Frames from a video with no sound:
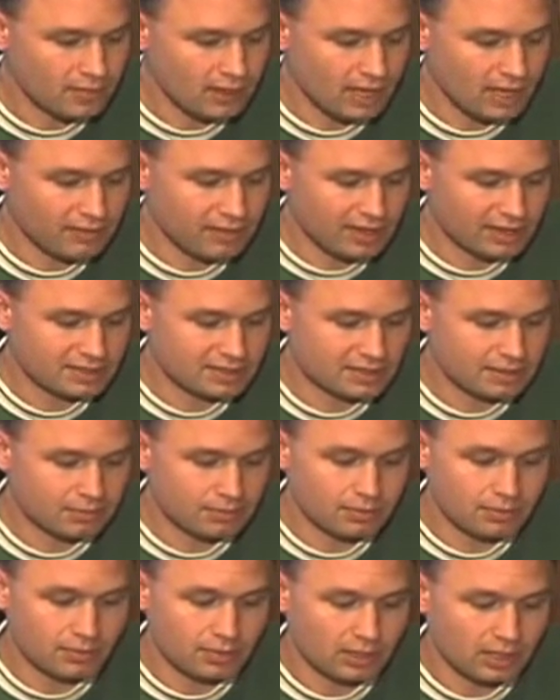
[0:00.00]
I've got
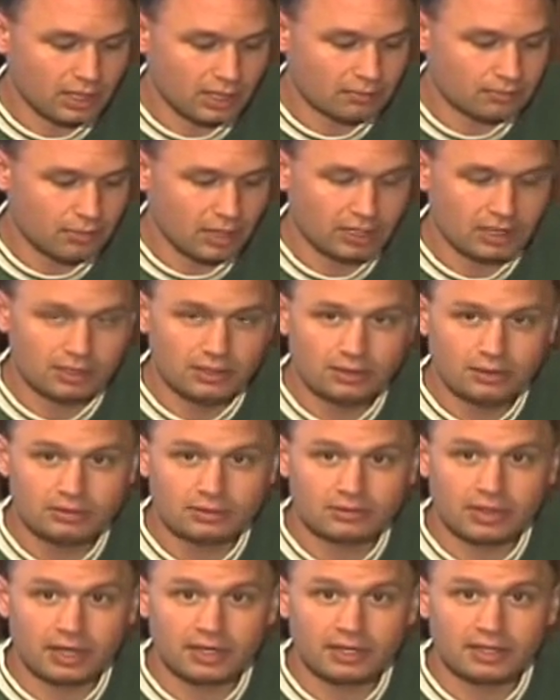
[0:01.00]
some butter
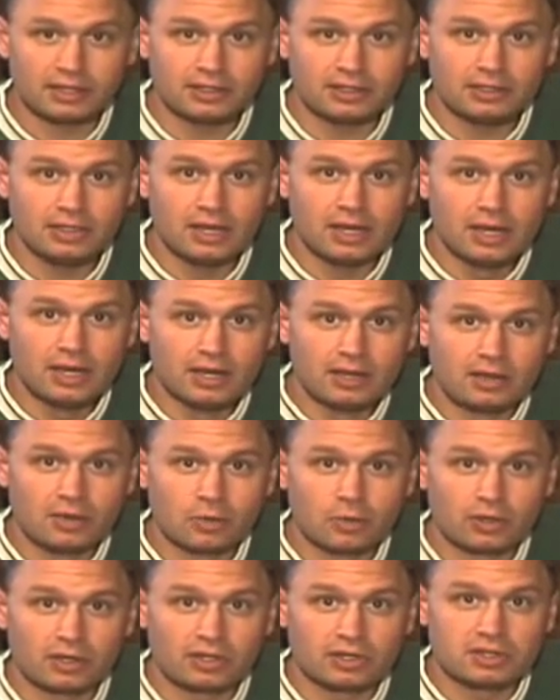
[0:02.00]
right here that
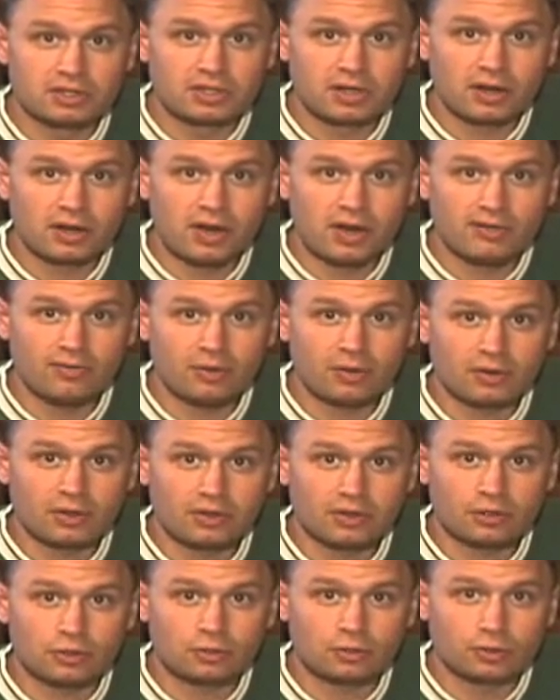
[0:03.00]
we're going to start off with a
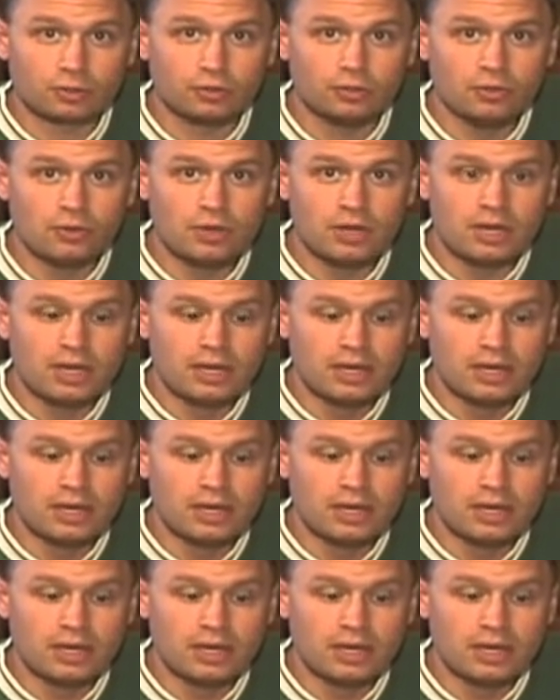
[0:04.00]
little roux,